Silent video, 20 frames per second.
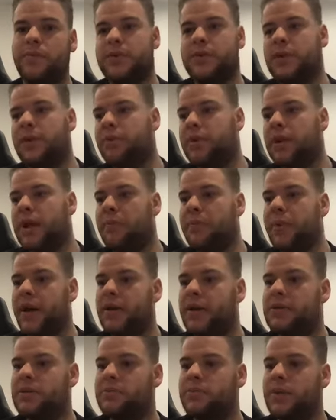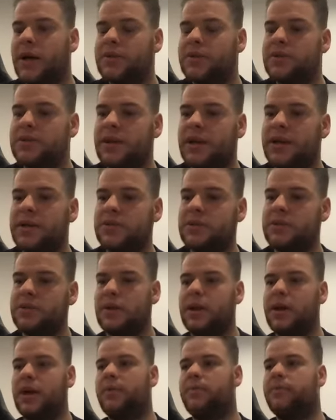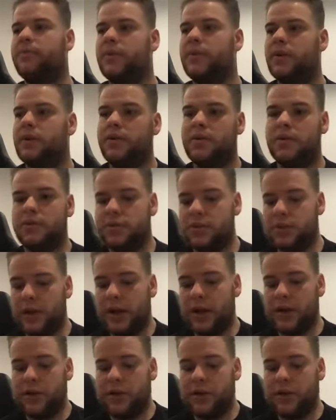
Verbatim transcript: example, like make some exercises. I